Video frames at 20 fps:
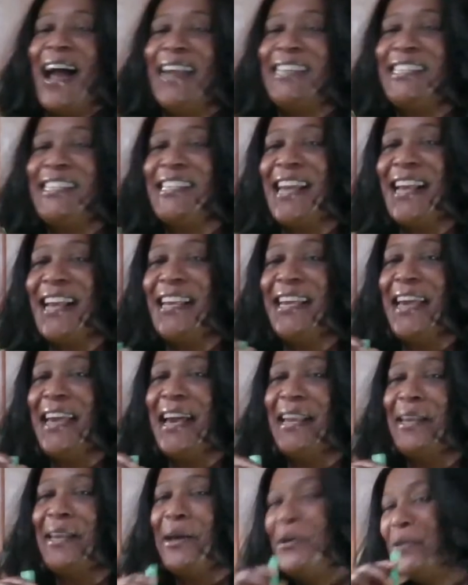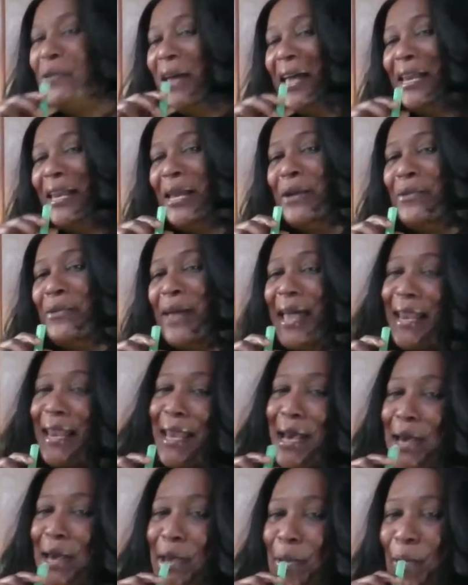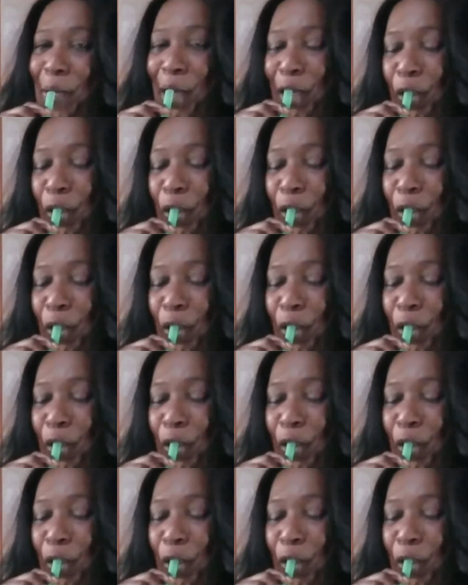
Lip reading: Shelly. Hello, hello, hello.